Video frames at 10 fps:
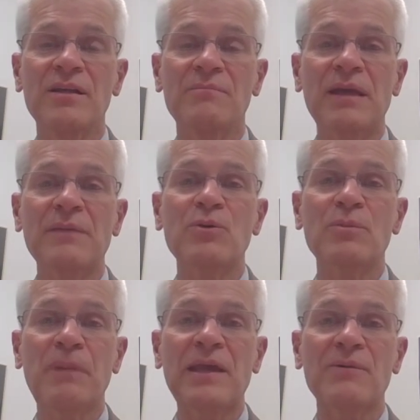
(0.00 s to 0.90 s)
Maybe we're
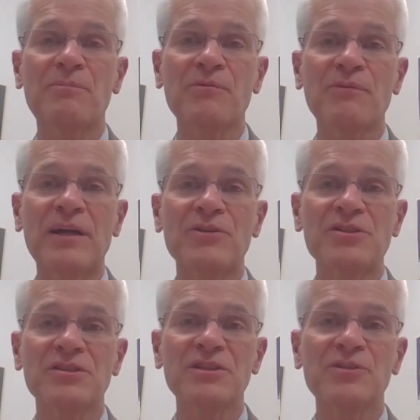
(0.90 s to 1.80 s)
paying
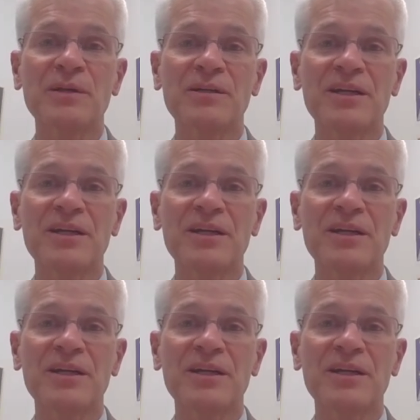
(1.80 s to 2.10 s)
providers a little bit